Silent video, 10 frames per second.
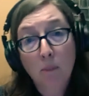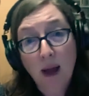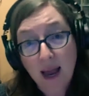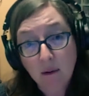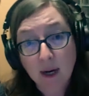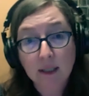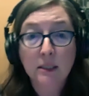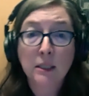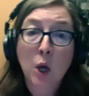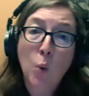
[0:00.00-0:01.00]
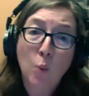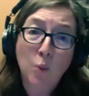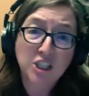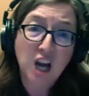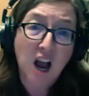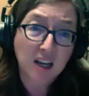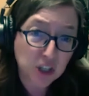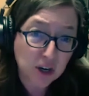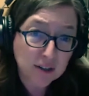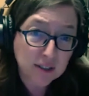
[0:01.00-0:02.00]
pirates, witch
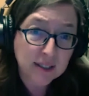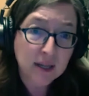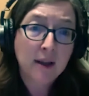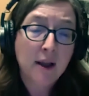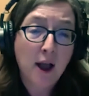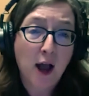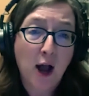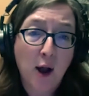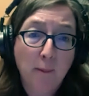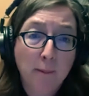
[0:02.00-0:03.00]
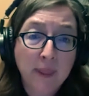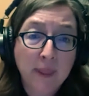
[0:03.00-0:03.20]
hunters. And